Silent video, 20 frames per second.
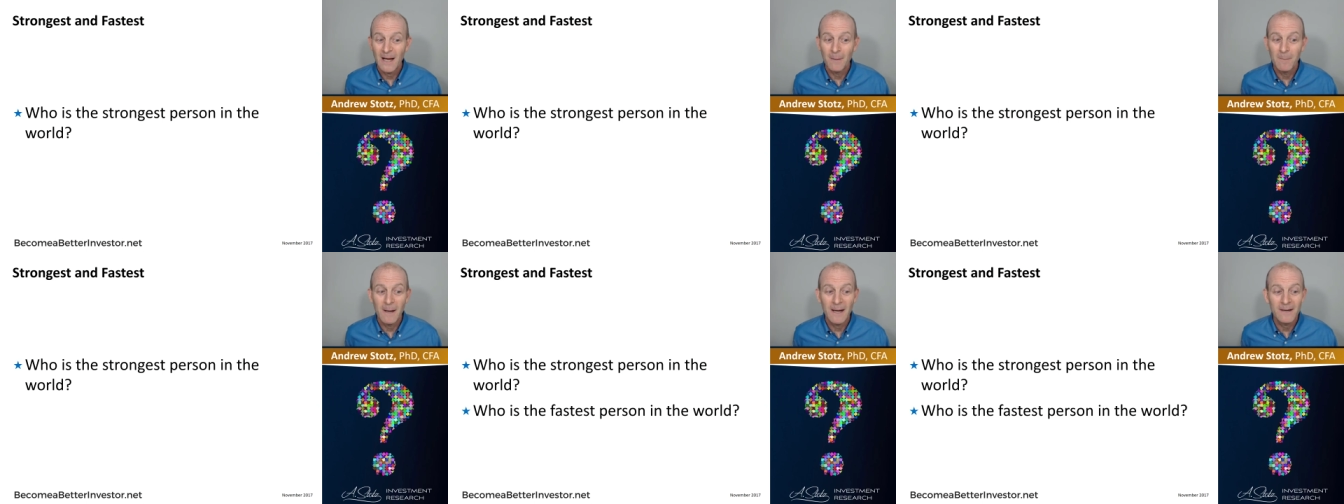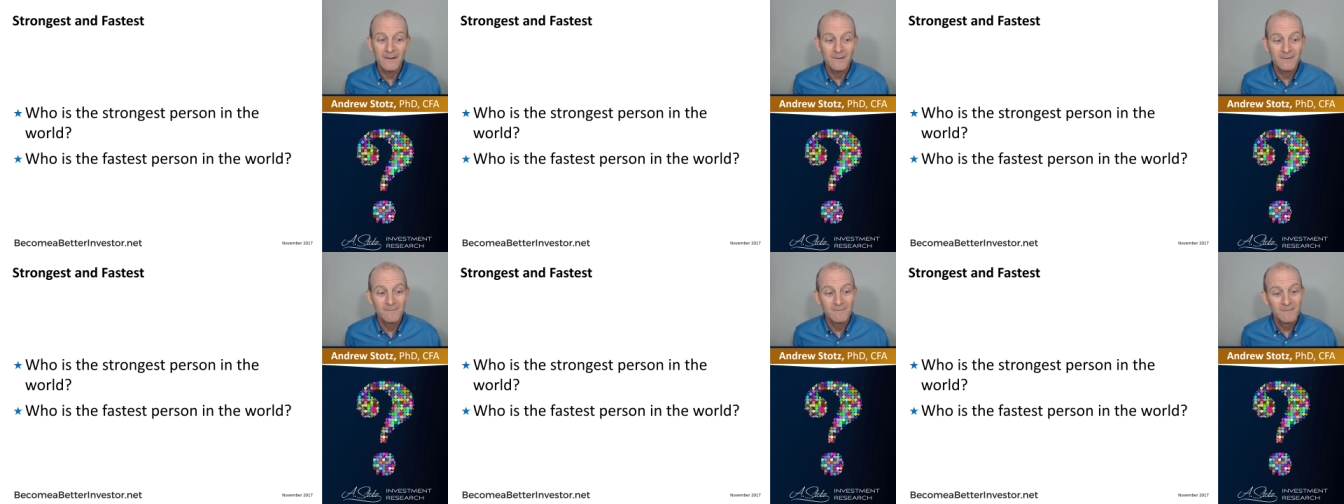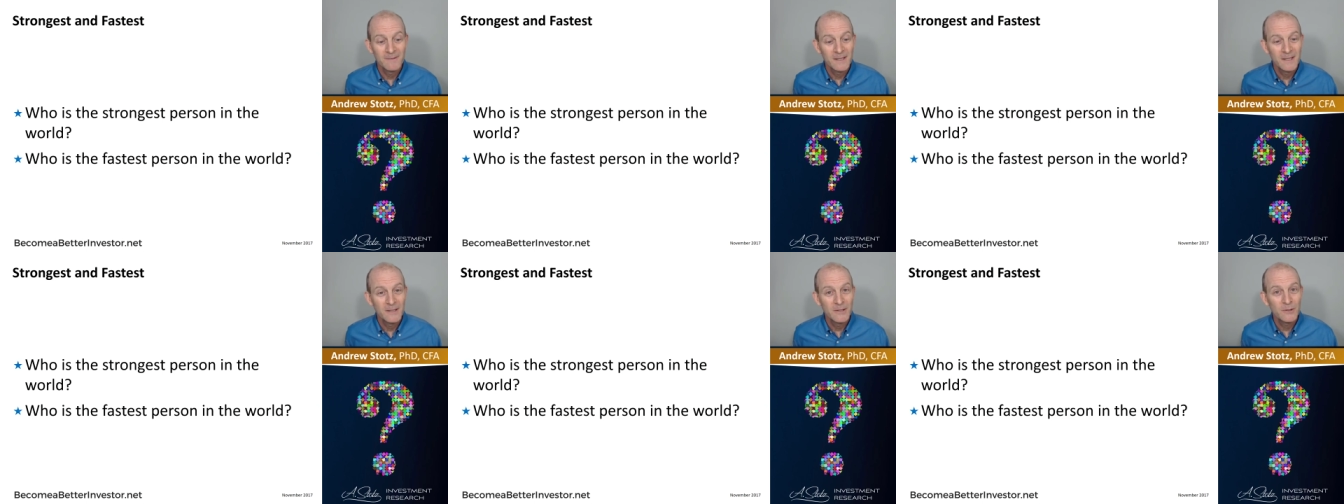How about
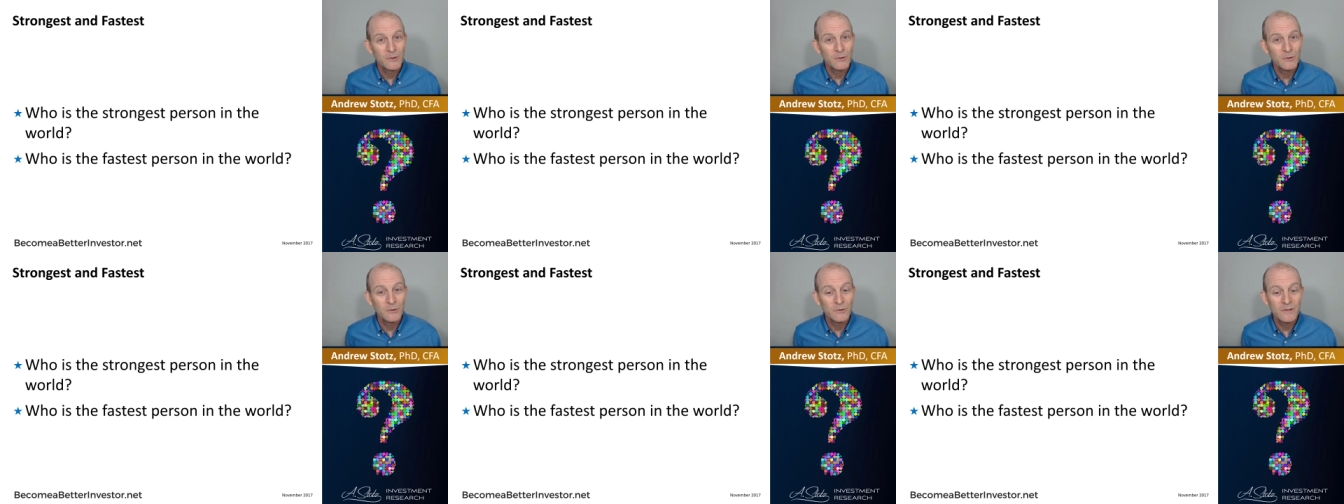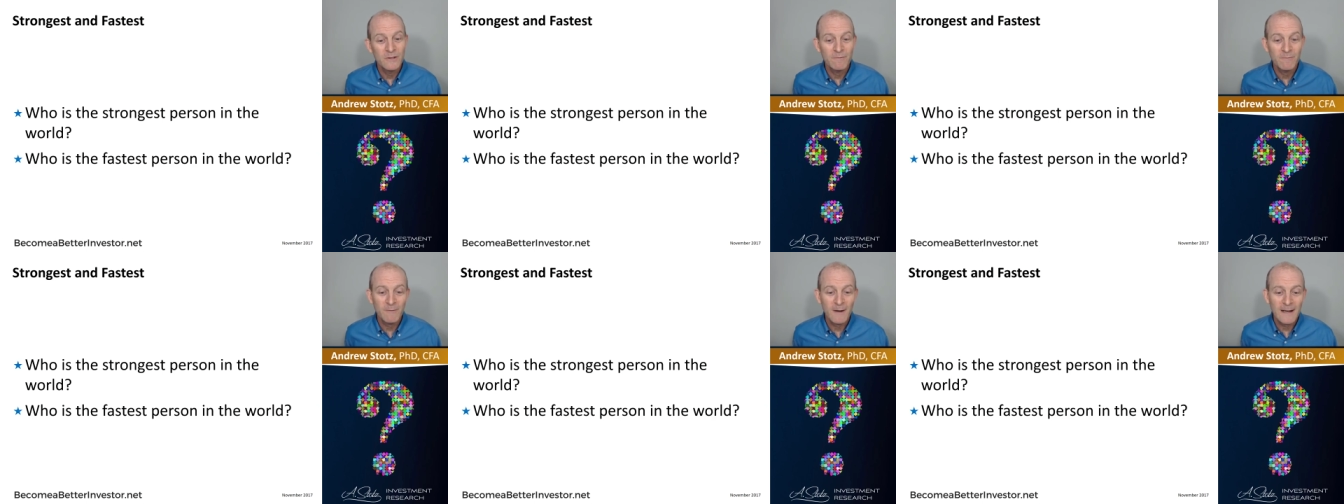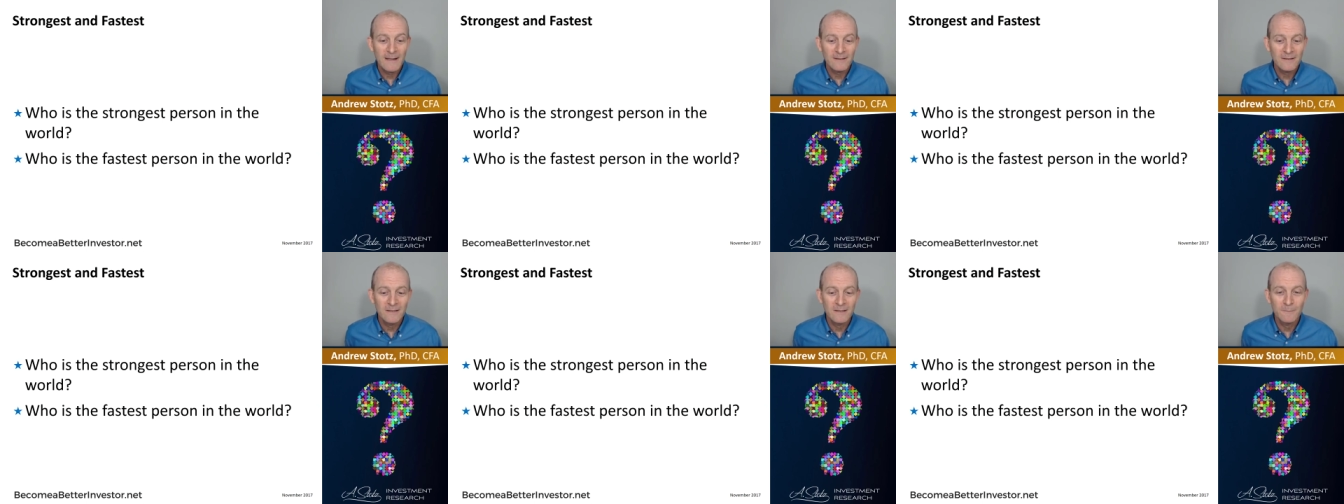who's the
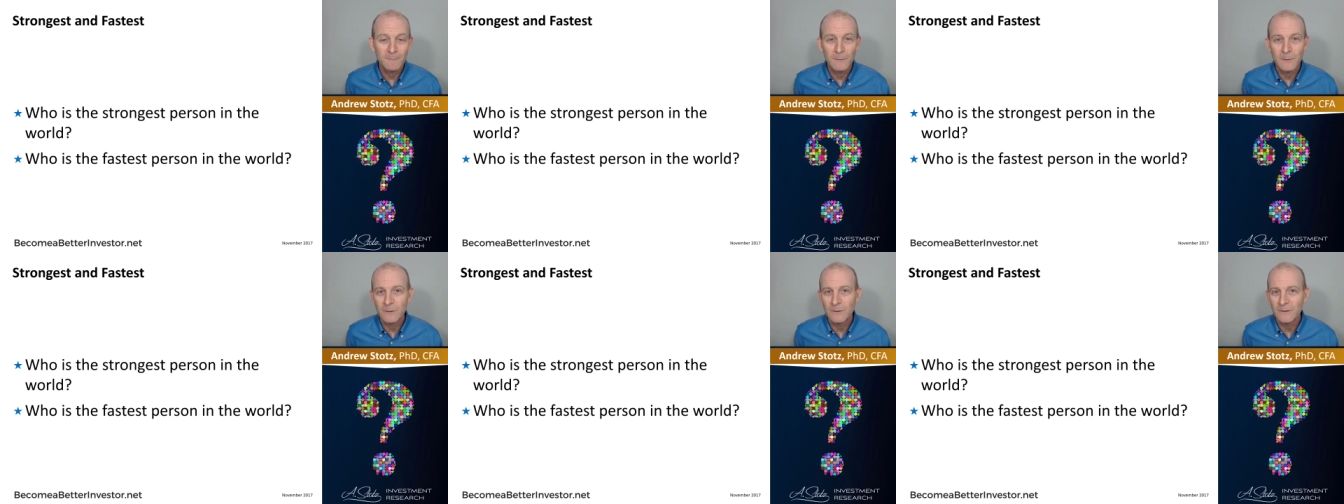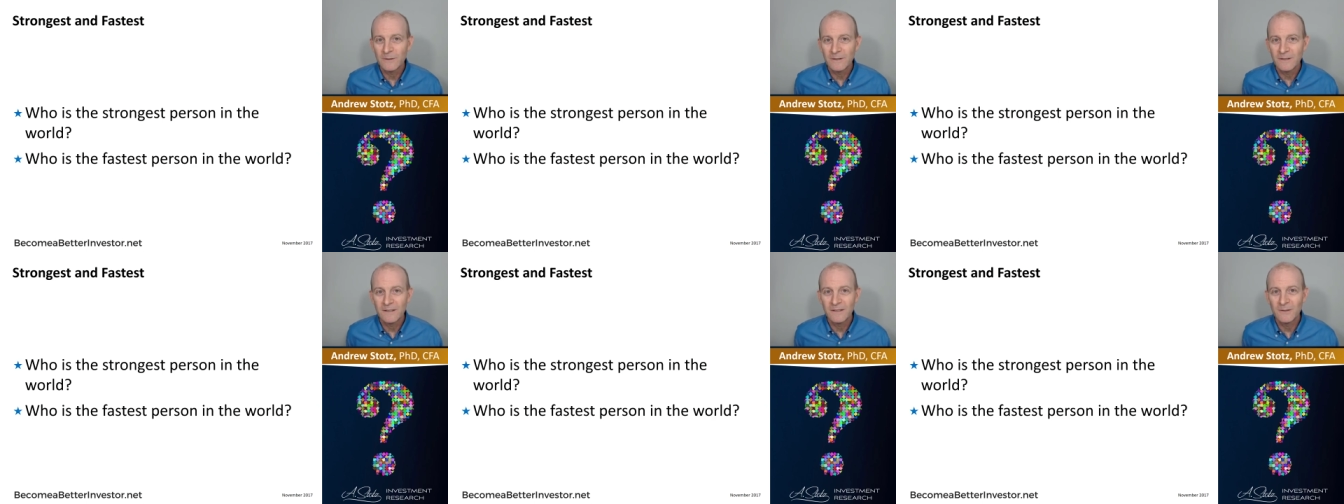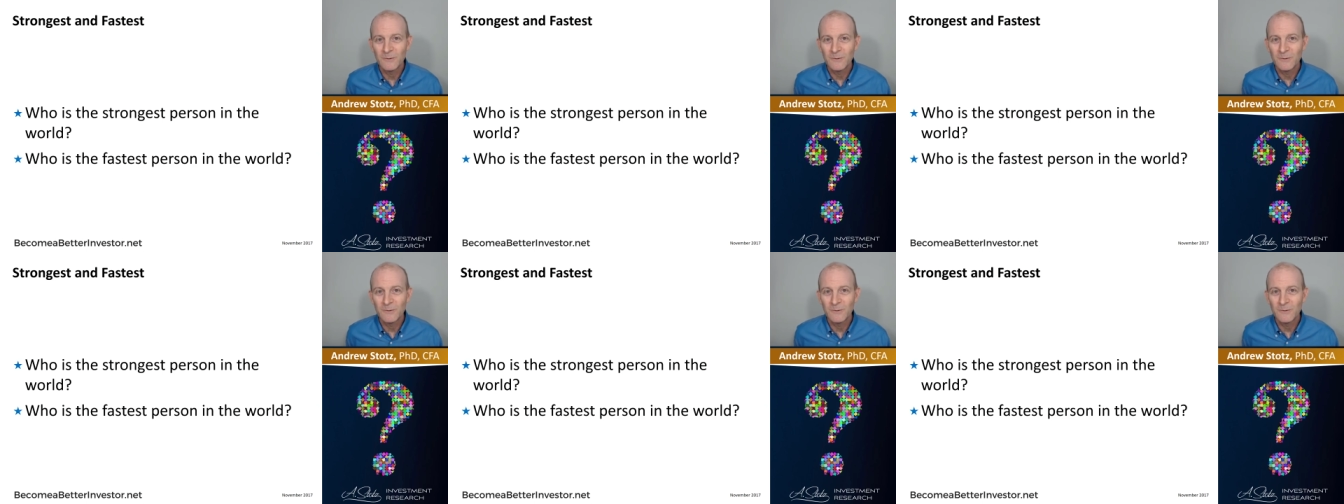fastest person